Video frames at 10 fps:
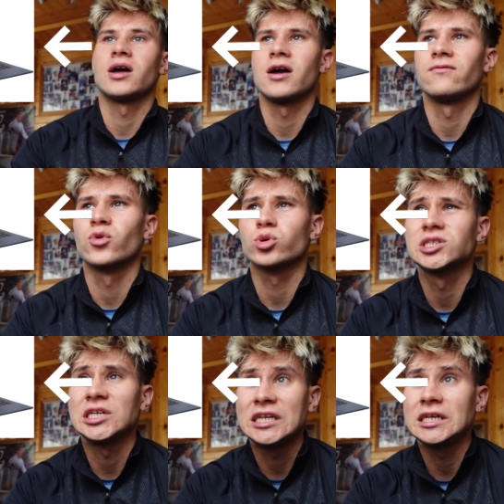uh,
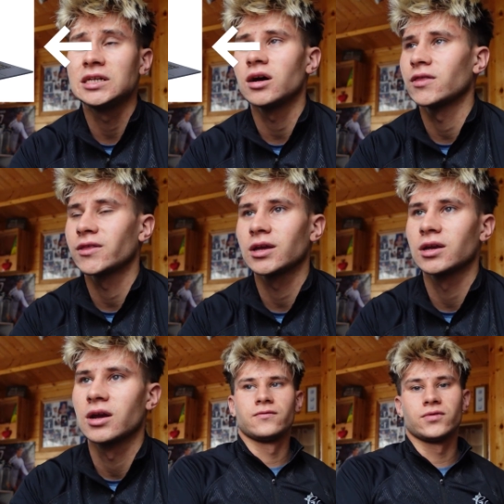14 I
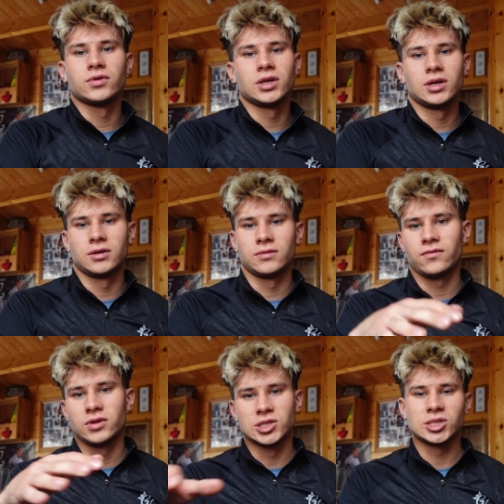think for the
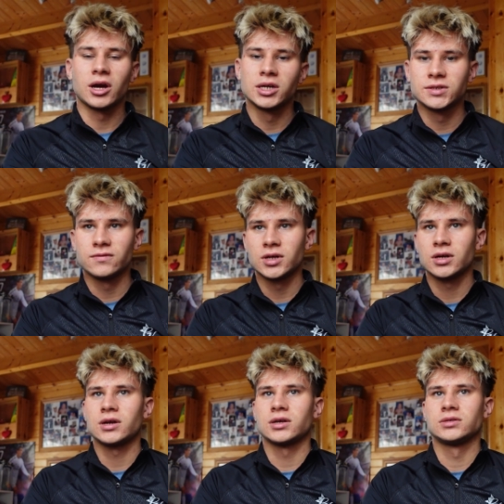for the size of
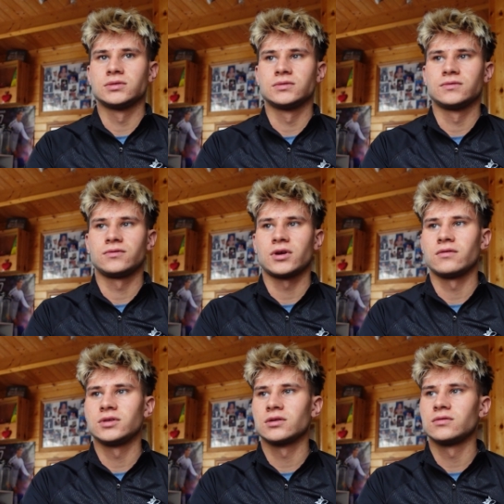it and for
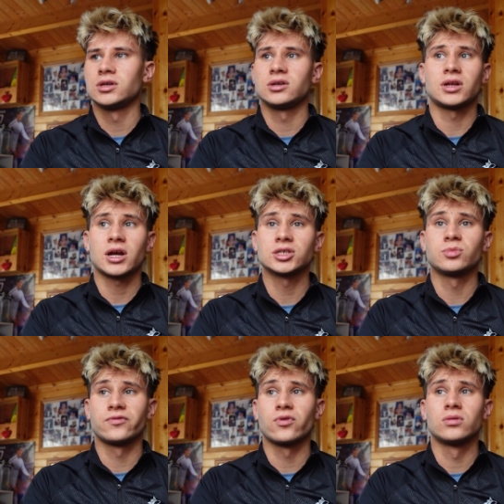everything of it it actually
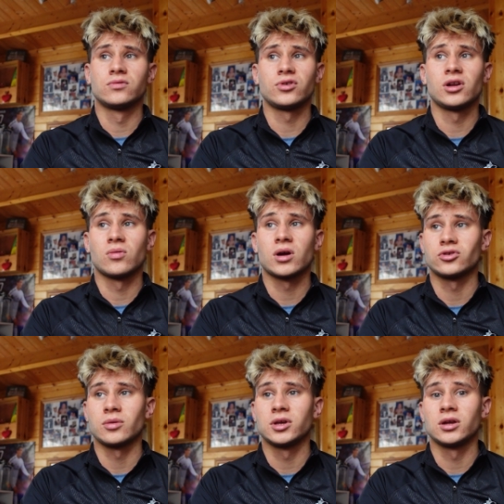performed really well
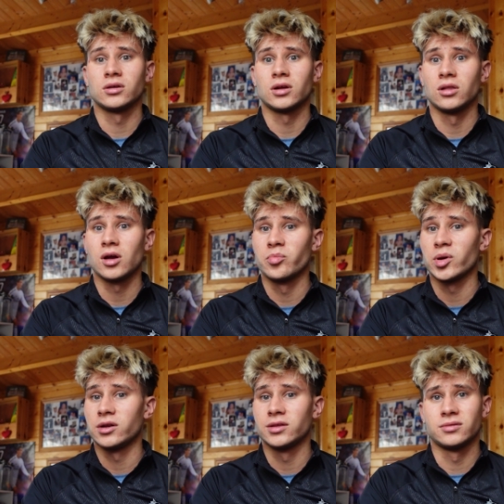probably a, a, lot
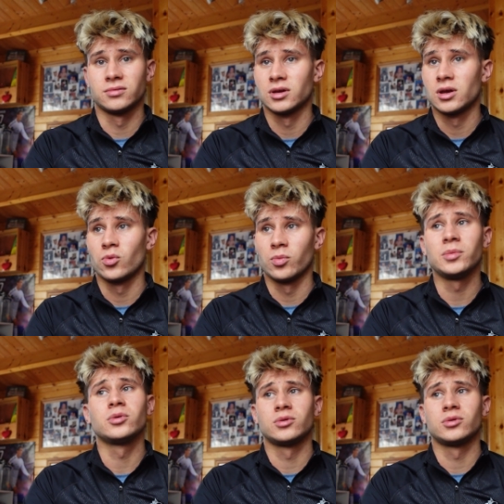better than what people